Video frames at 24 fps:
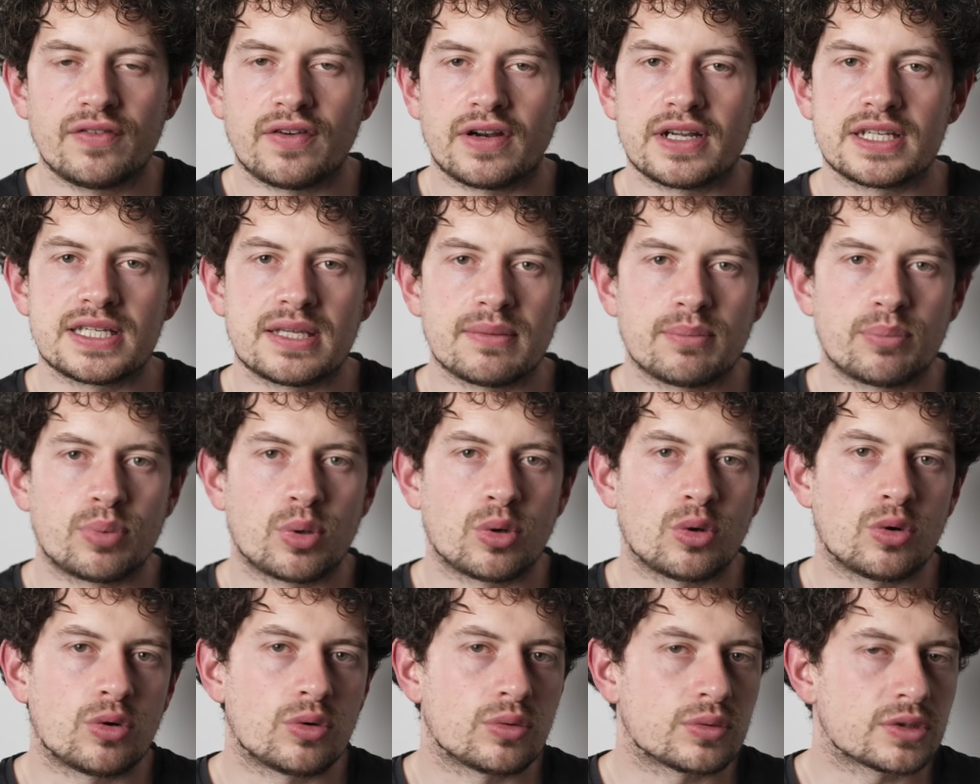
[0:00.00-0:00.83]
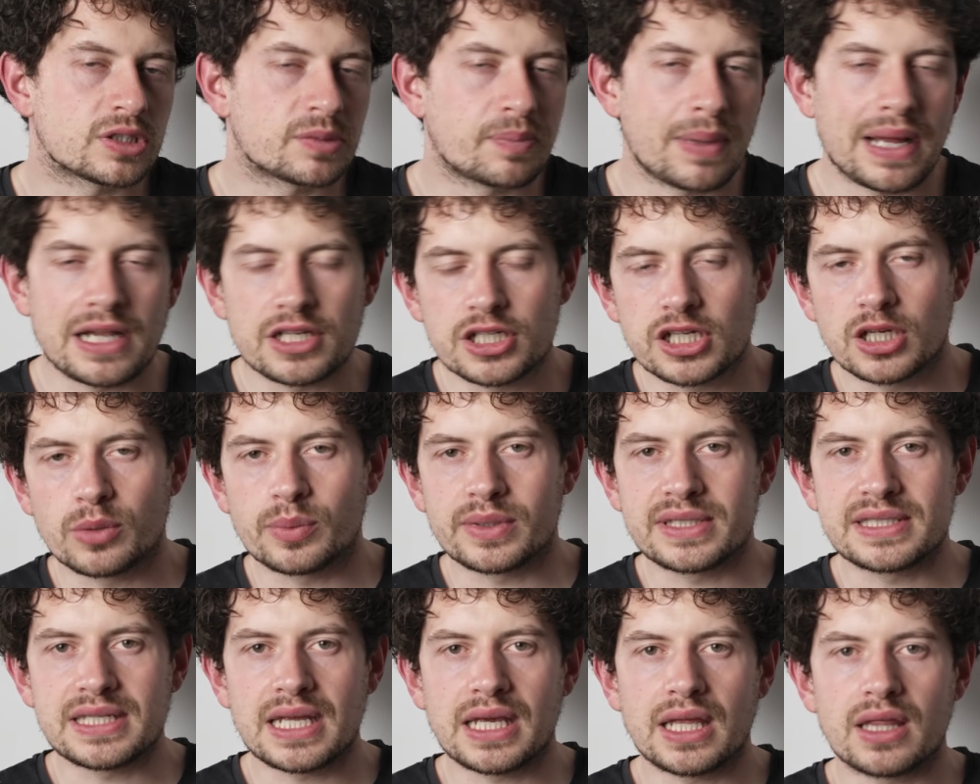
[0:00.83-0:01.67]
very simple, spatula
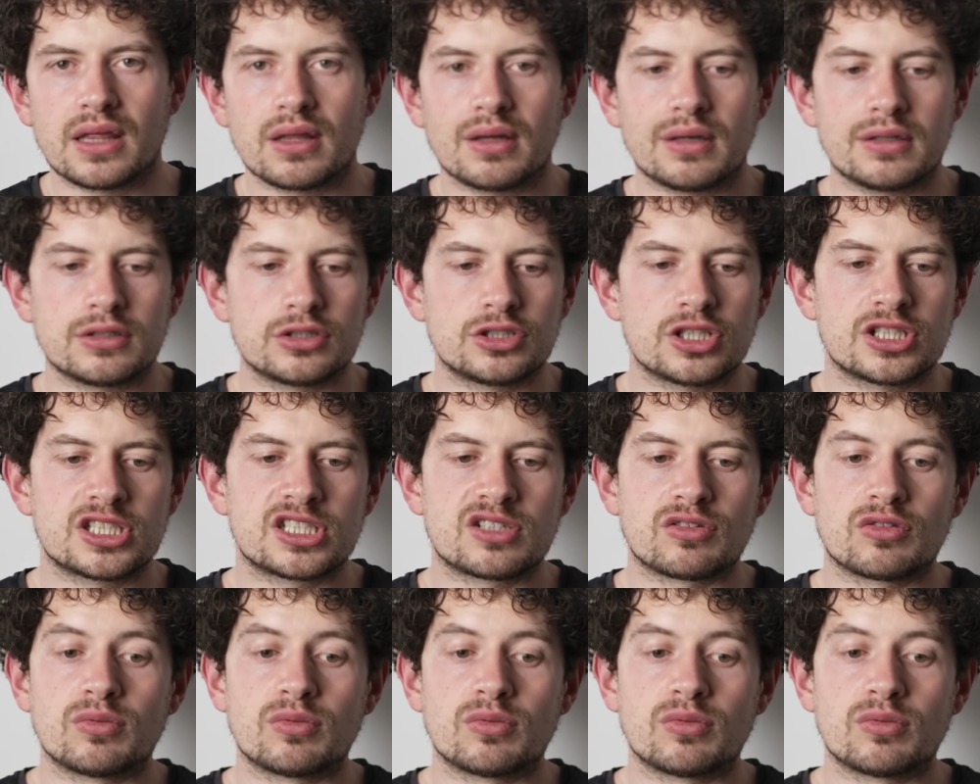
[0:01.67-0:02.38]
with teeth on, just to